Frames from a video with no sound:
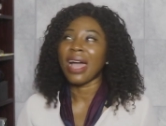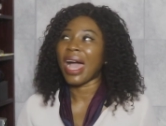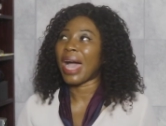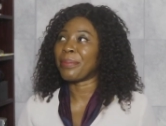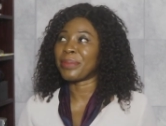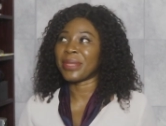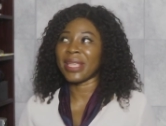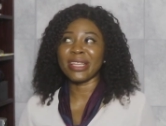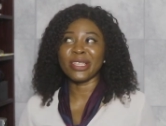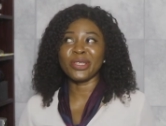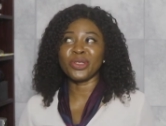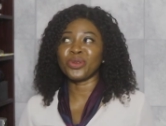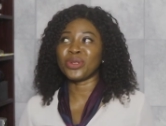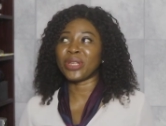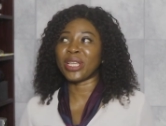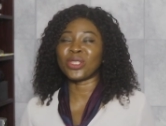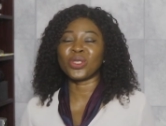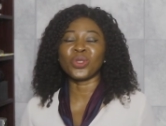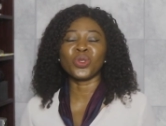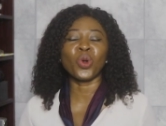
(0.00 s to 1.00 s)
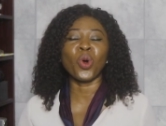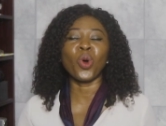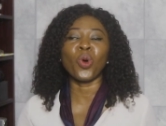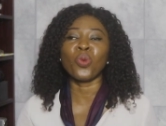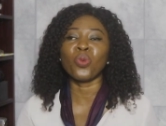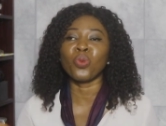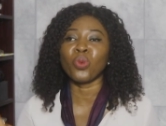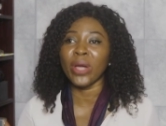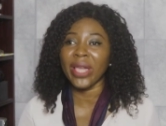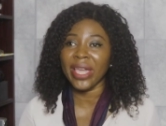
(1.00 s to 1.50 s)
I'm telling you, there's no
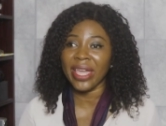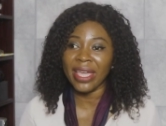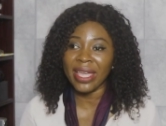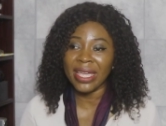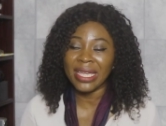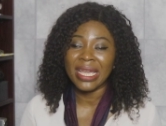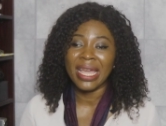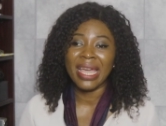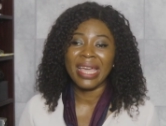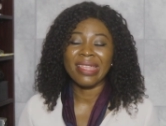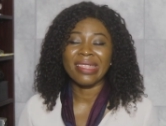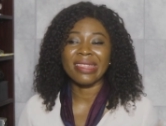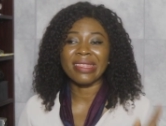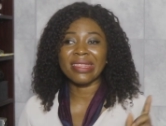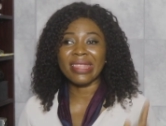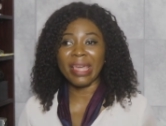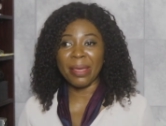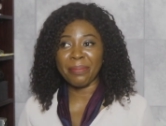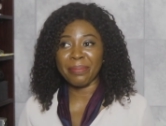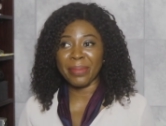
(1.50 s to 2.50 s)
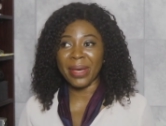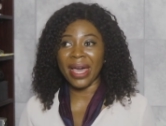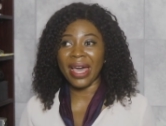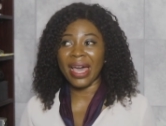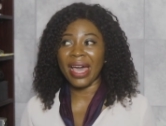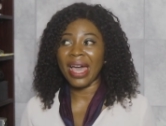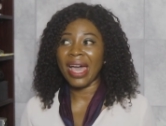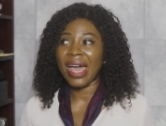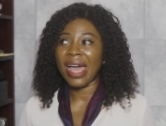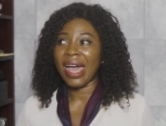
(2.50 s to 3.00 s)
way
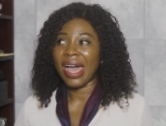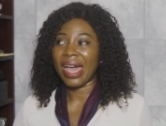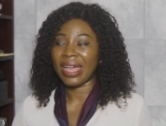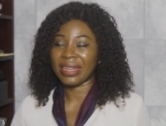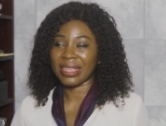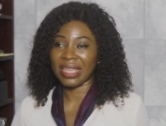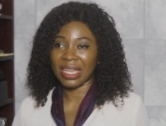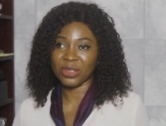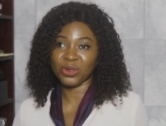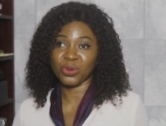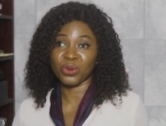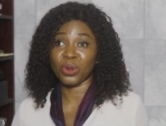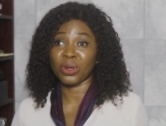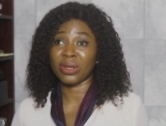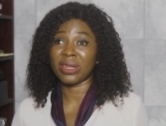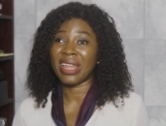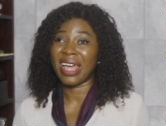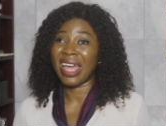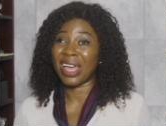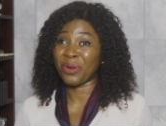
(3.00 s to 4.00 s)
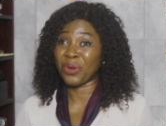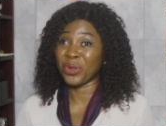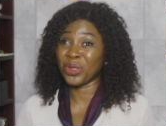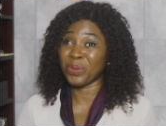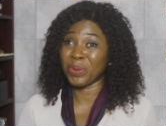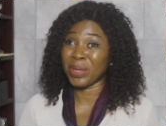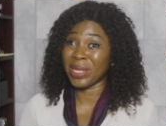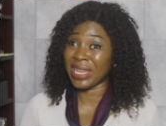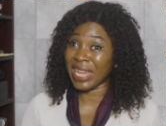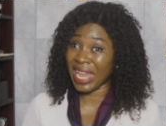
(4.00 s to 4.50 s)
Themba and Gashfon are going
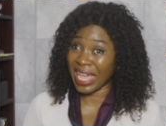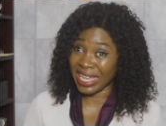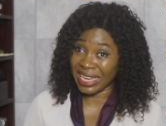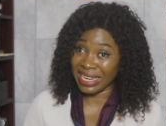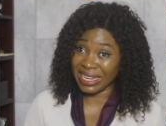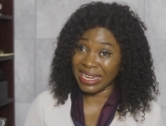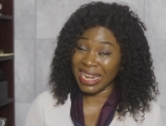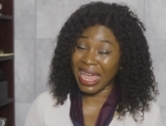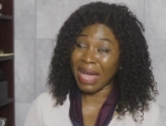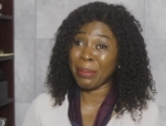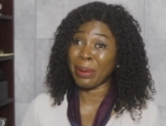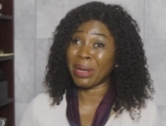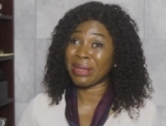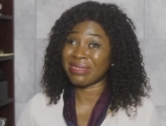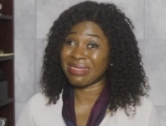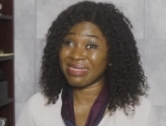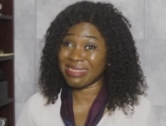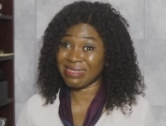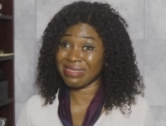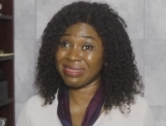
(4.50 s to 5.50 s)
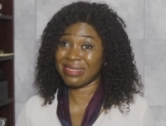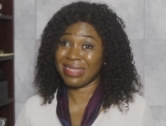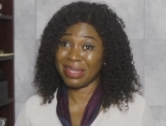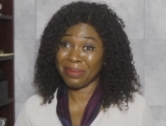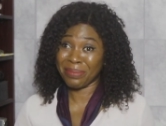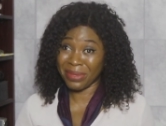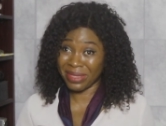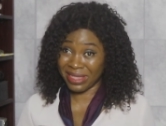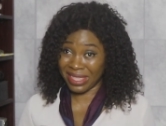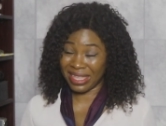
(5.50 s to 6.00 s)
to be lying about the
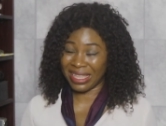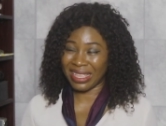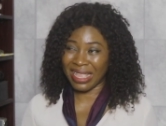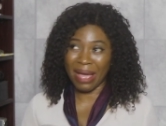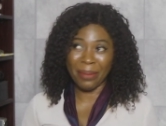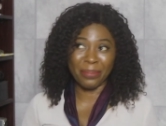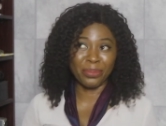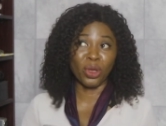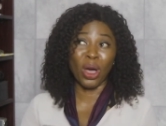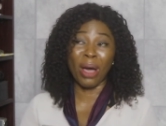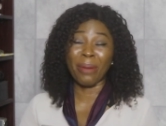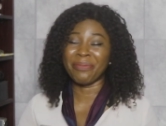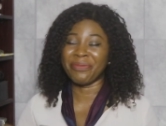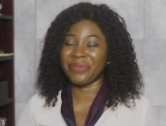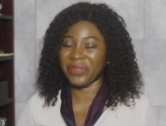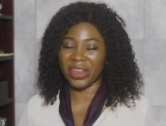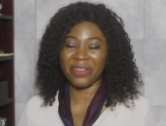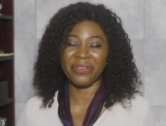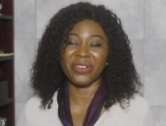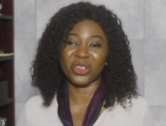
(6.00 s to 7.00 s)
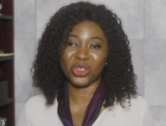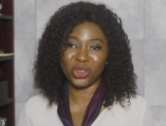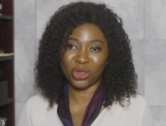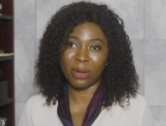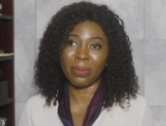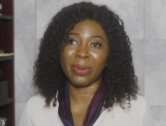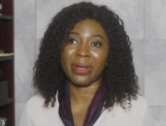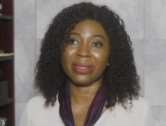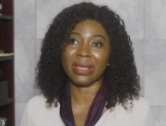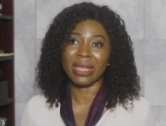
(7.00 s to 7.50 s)
same thing. I'm very, very
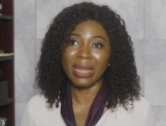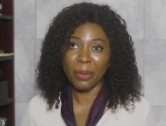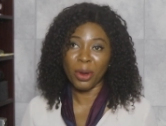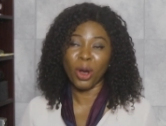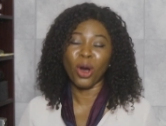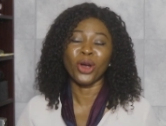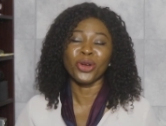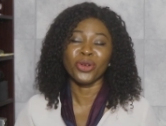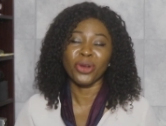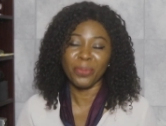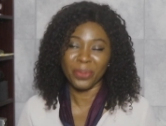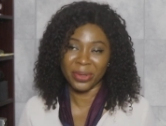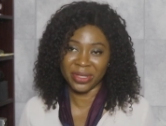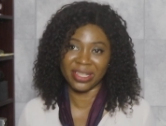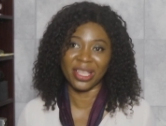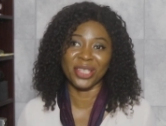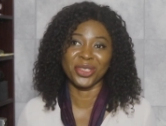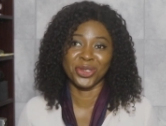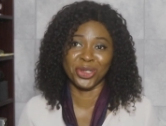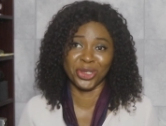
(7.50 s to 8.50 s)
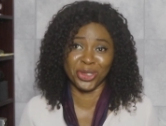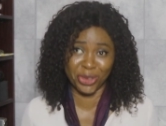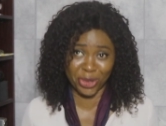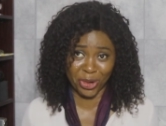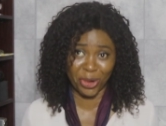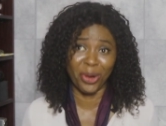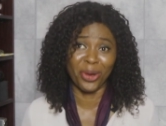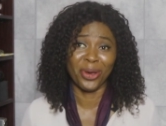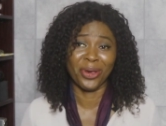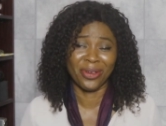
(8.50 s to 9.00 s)
sure about that. I'm 100%
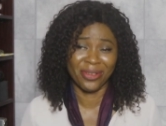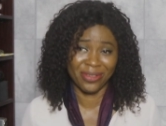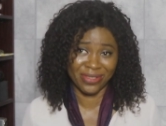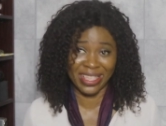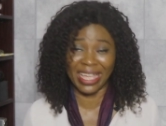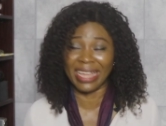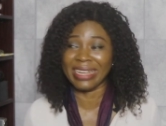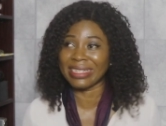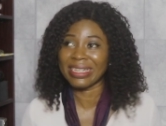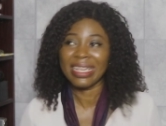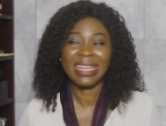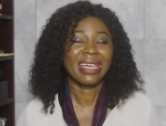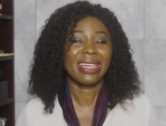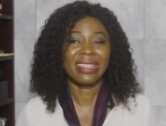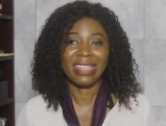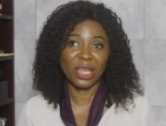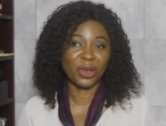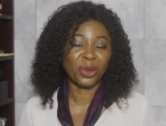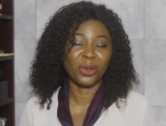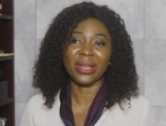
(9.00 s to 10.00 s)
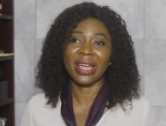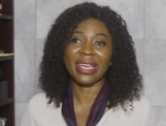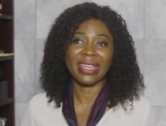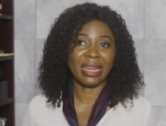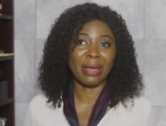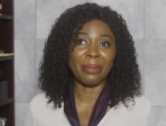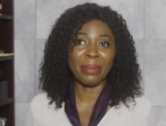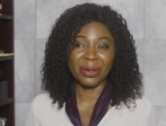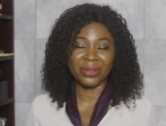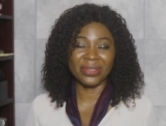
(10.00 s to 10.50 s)
sure that they are not
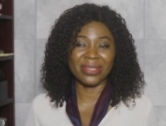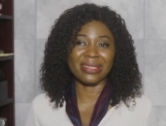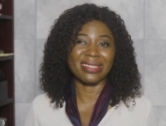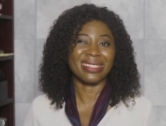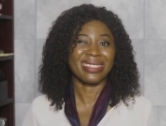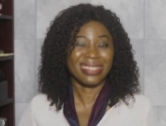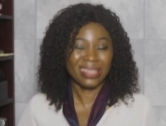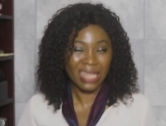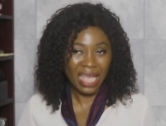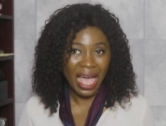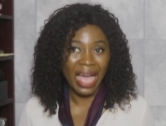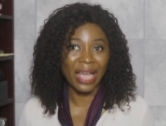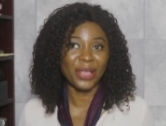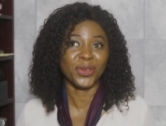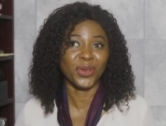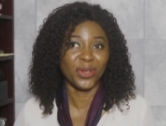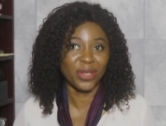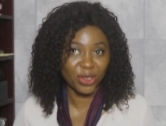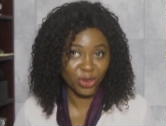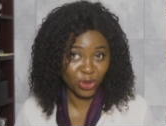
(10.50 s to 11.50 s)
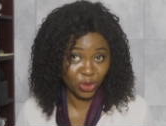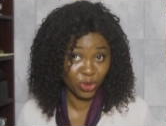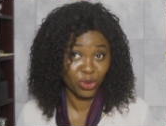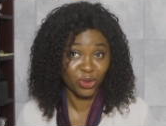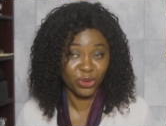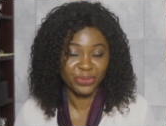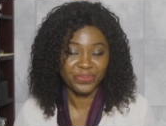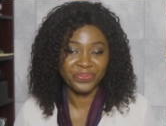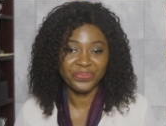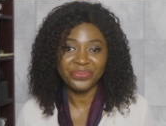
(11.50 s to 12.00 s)
lying about it. It's actually true.